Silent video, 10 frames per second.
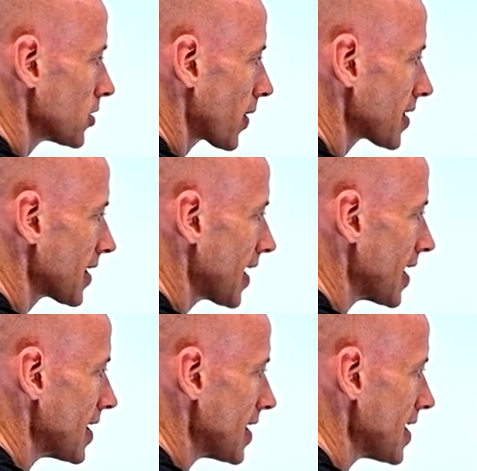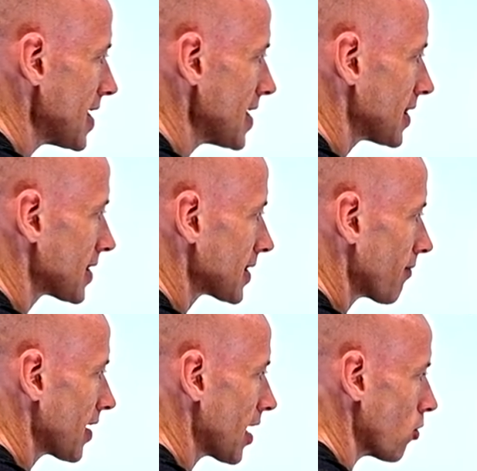So I can say it needs
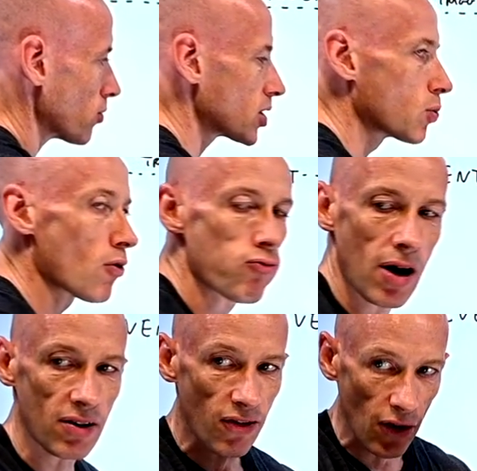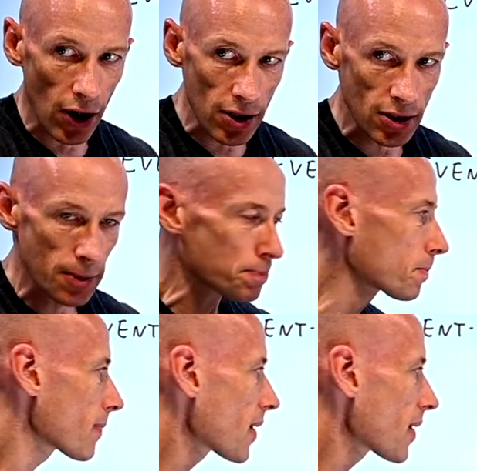something else to have run first.